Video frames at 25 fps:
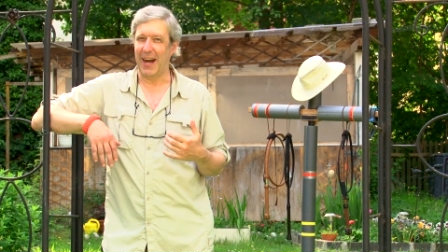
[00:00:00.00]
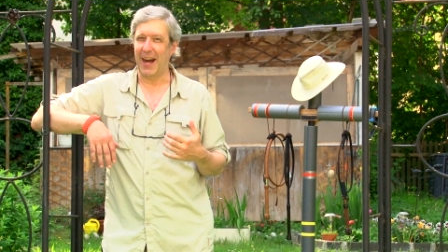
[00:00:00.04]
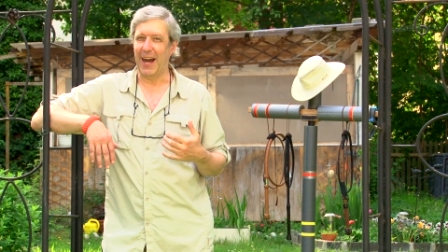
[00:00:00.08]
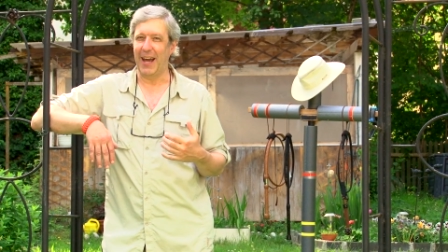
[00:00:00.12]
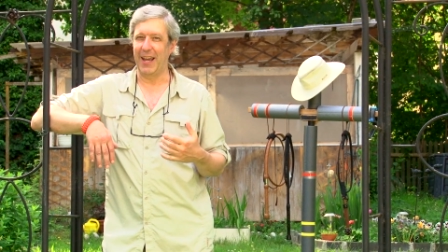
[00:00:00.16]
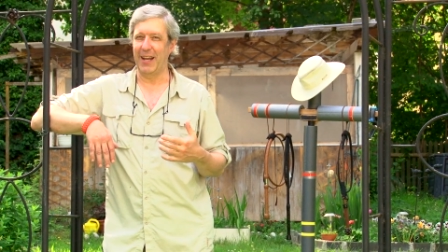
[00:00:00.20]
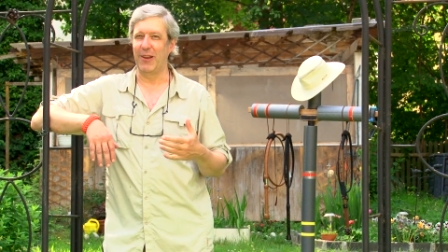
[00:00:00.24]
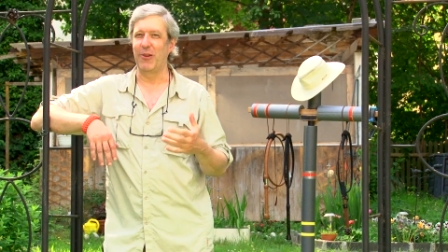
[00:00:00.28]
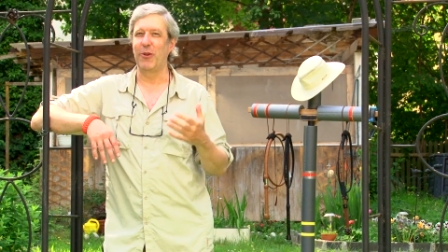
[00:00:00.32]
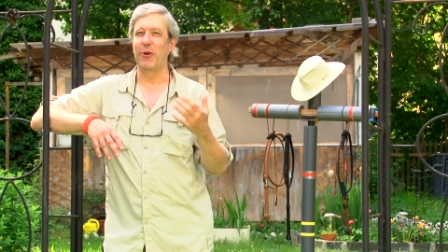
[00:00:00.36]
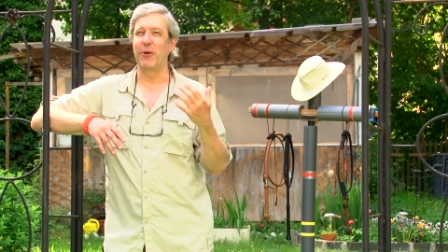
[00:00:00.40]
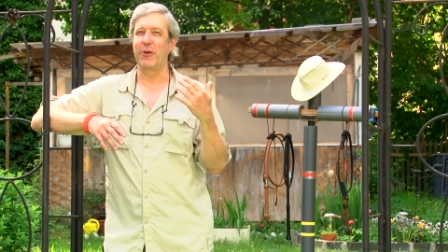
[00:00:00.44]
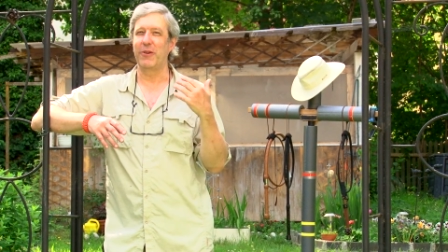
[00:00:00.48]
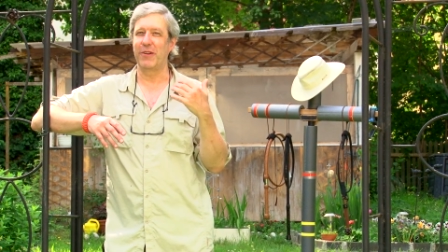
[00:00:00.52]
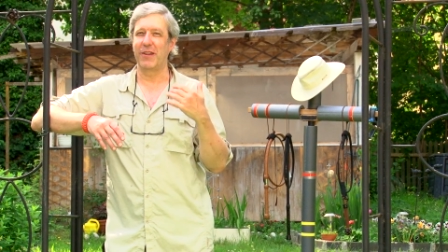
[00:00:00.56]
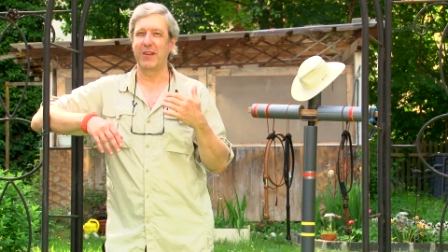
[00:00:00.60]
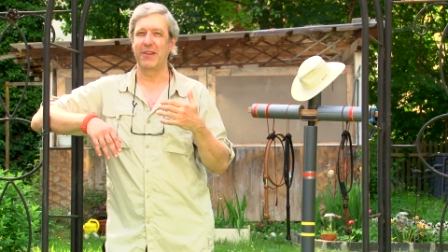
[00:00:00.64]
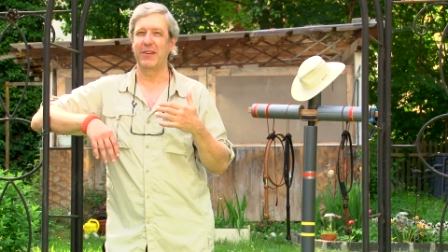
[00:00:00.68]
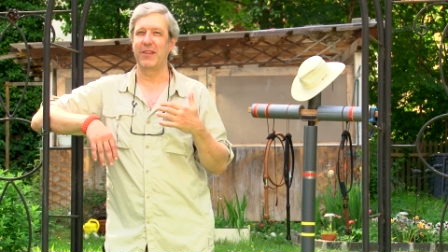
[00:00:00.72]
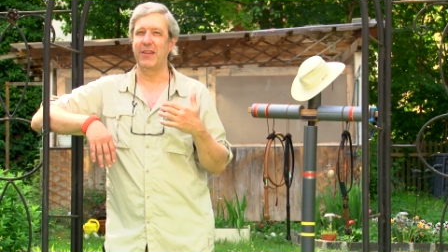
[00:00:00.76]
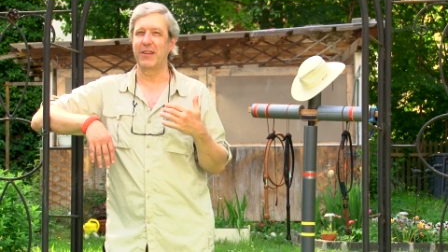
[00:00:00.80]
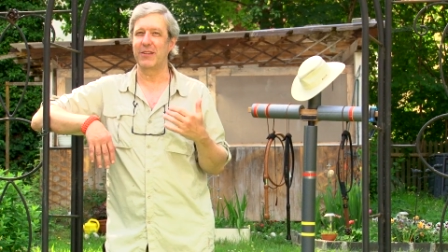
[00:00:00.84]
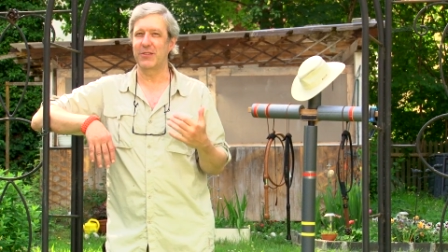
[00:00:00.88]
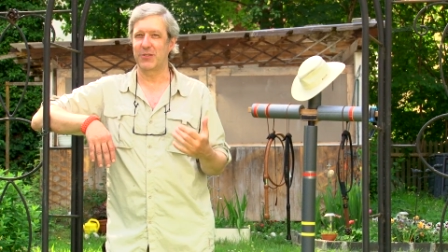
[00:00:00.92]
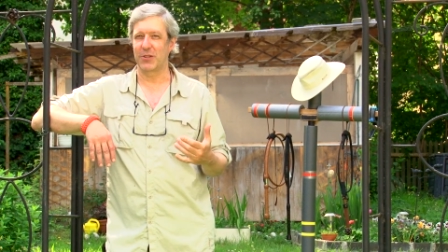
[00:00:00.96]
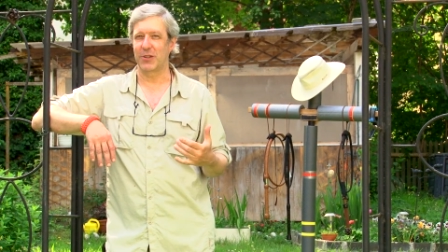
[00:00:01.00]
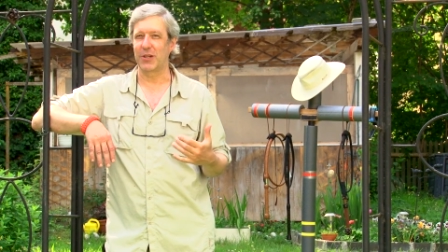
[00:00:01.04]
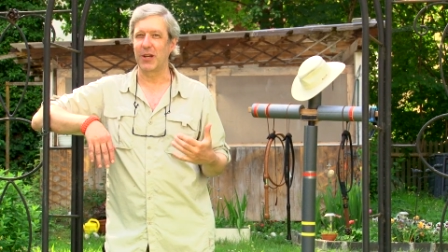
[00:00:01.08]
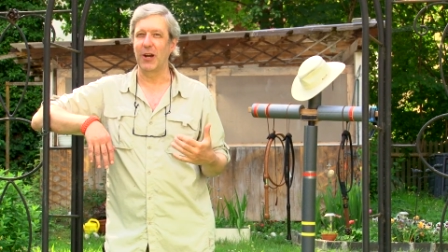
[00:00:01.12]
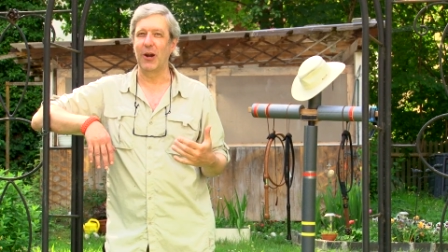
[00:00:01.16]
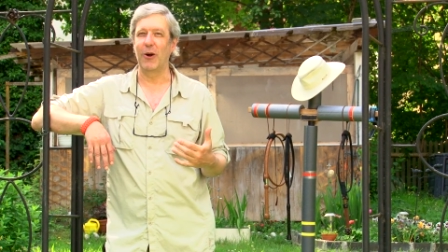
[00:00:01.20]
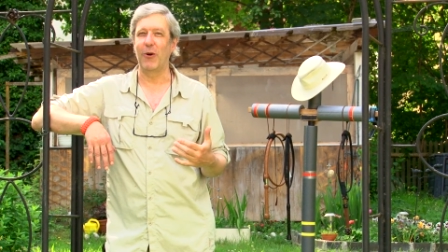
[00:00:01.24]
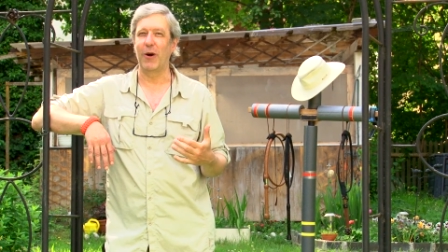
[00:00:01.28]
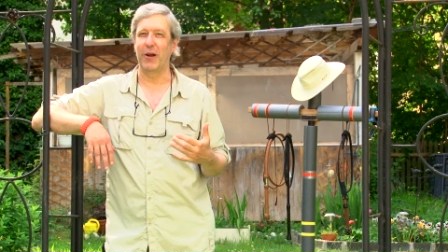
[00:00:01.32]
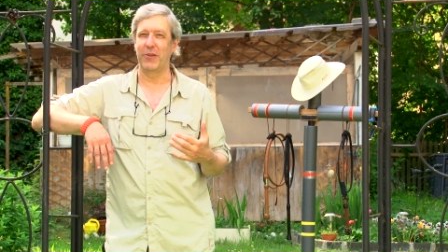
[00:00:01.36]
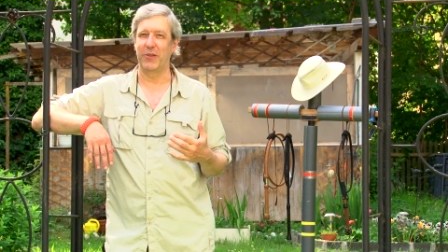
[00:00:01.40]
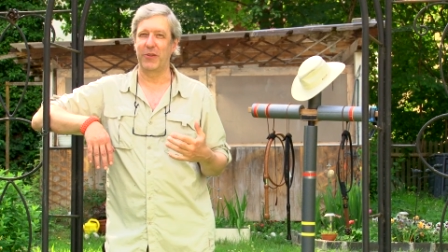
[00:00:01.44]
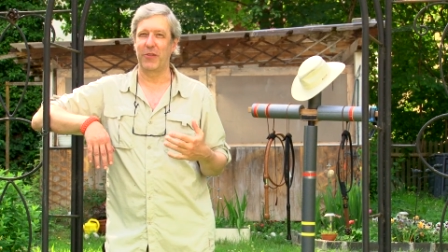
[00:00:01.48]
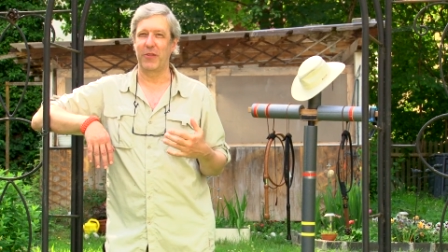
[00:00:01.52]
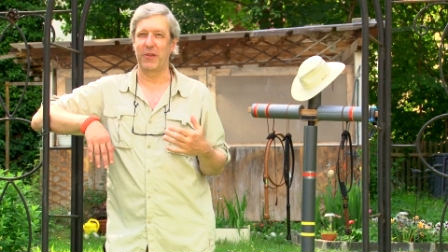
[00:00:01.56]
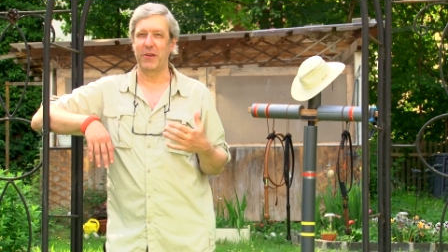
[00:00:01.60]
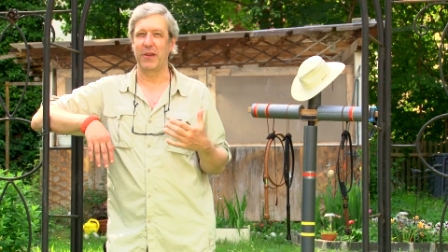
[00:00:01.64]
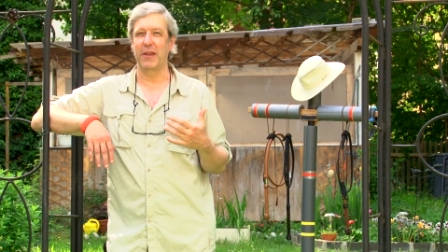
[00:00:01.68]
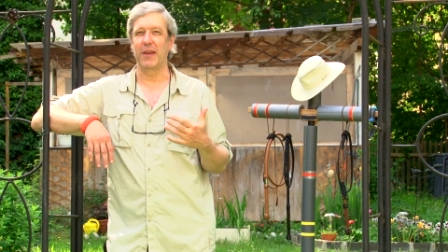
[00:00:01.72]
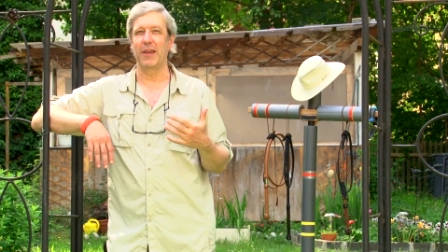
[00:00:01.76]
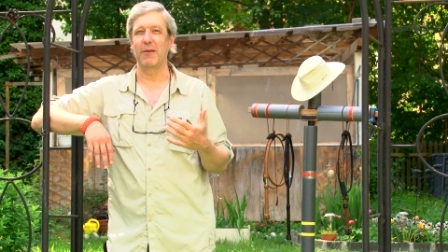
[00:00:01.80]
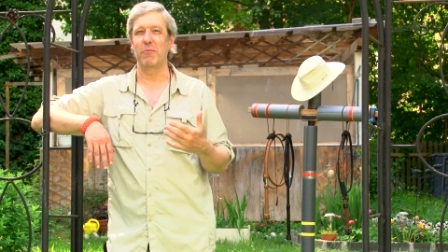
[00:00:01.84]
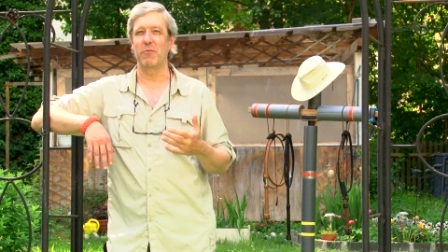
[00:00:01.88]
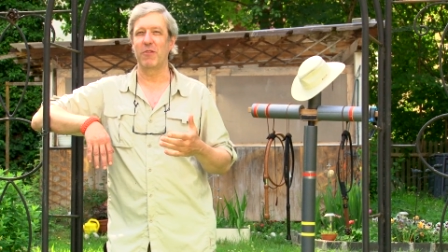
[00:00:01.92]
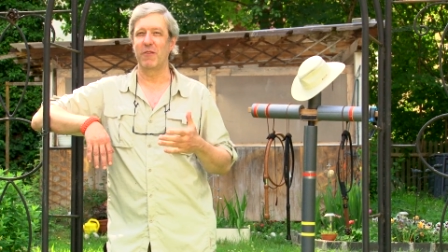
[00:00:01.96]
I learned it years ago under the
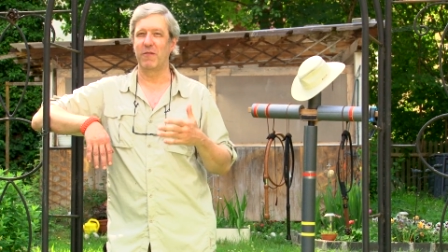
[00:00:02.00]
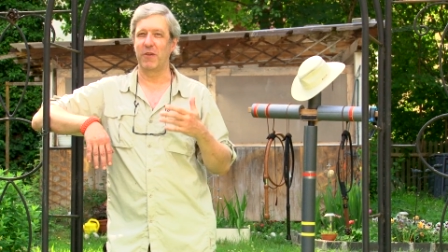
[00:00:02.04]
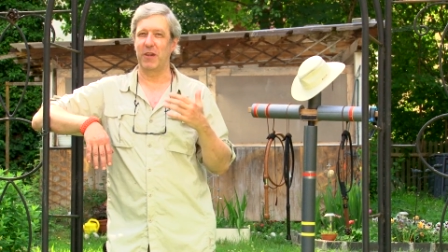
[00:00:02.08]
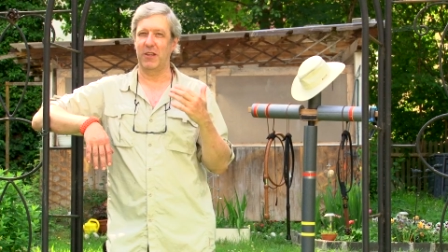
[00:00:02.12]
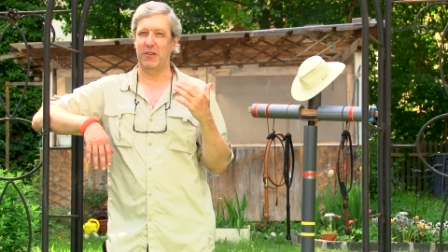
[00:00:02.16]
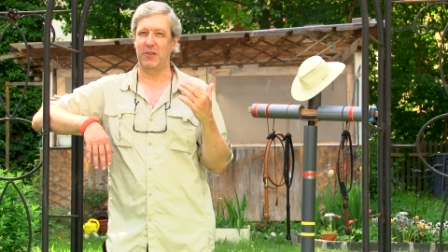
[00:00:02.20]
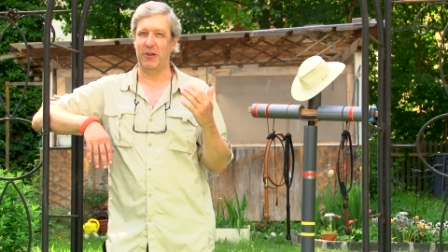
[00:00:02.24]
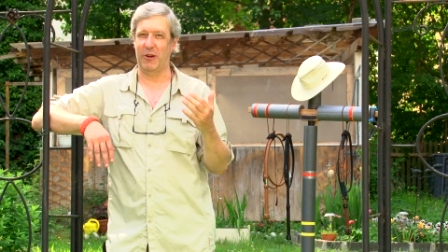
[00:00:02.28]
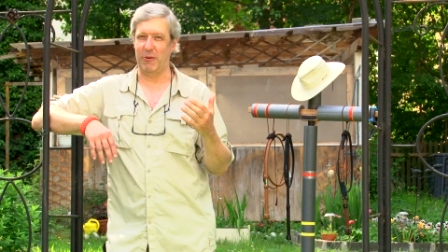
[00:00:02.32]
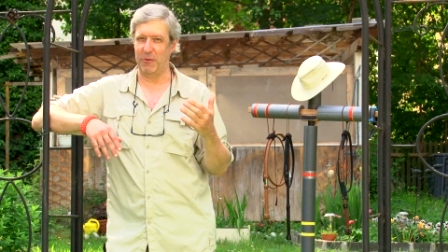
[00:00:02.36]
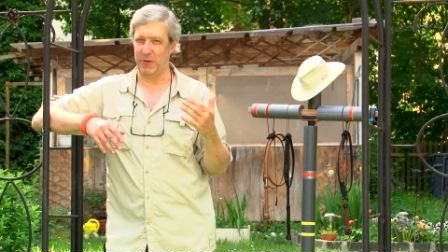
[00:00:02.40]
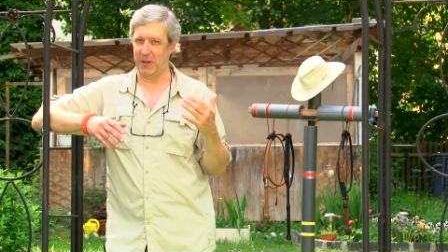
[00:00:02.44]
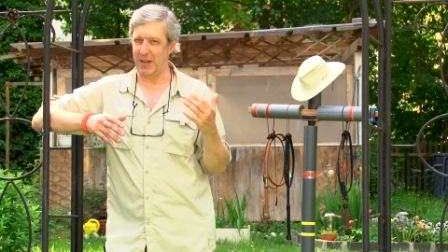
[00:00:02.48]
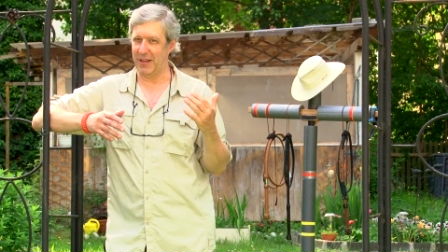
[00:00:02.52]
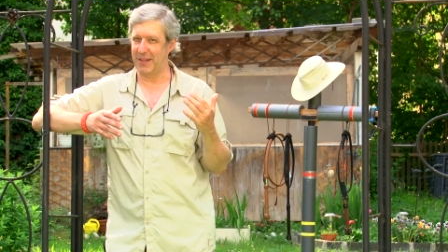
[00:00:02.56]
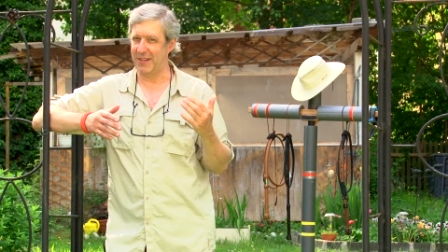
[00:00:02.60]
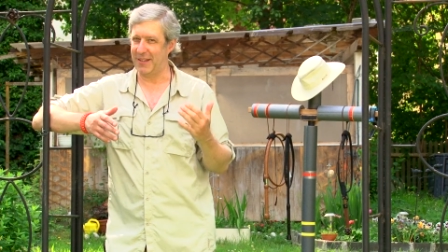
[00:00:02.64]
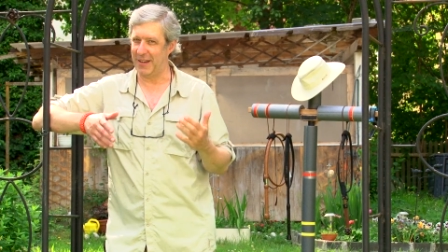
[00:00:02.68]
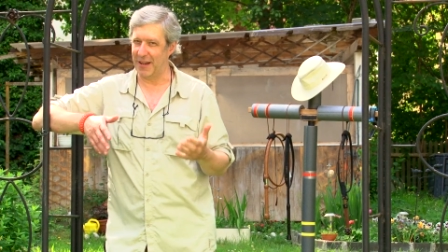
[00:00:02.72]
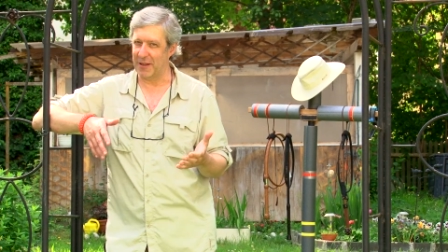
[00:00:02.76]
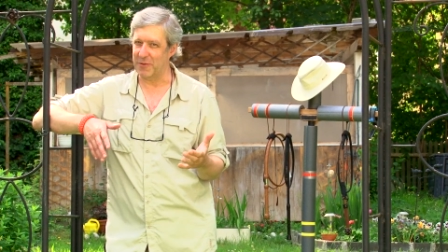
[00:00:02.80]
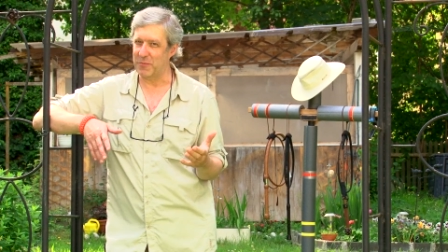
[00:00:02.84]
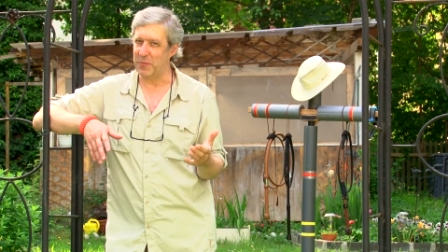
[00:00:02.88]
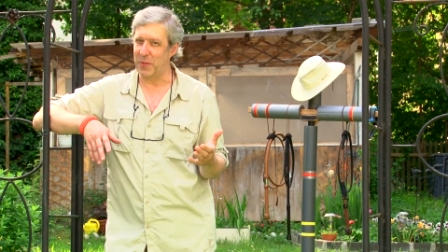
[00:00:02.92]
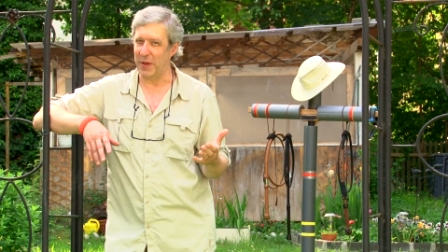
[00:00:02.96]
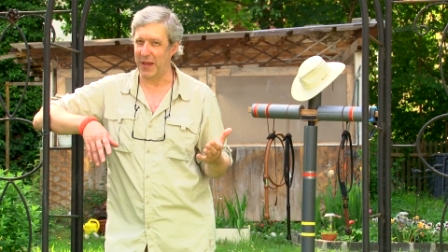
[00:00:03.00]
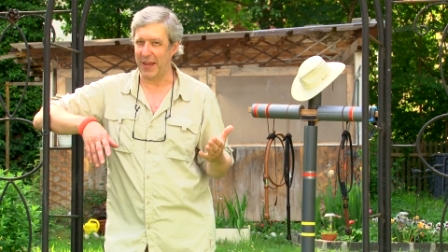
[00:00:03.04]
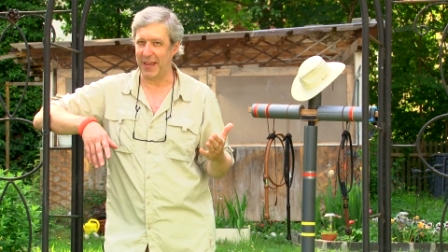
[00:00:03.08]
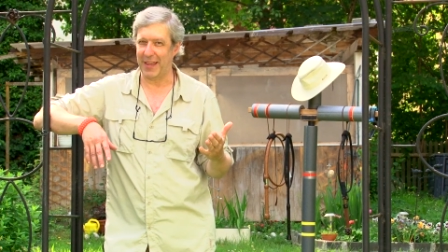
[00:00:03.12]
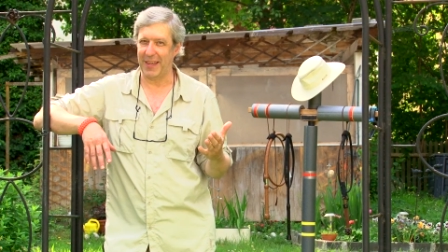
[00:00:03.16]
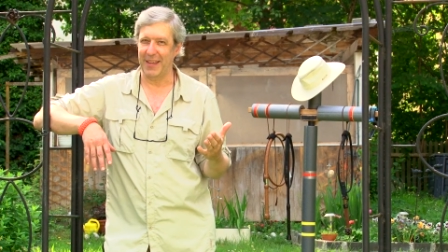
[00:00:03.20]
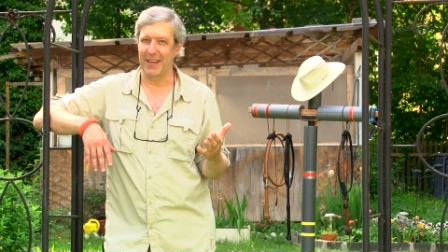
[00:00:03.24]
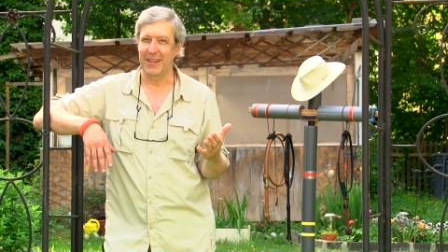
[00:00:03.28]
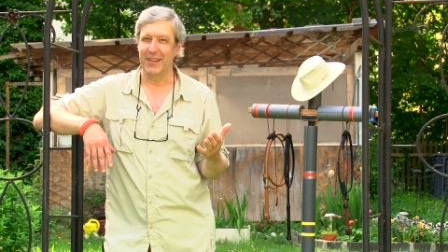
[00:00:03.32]
name the Victorian Cutback.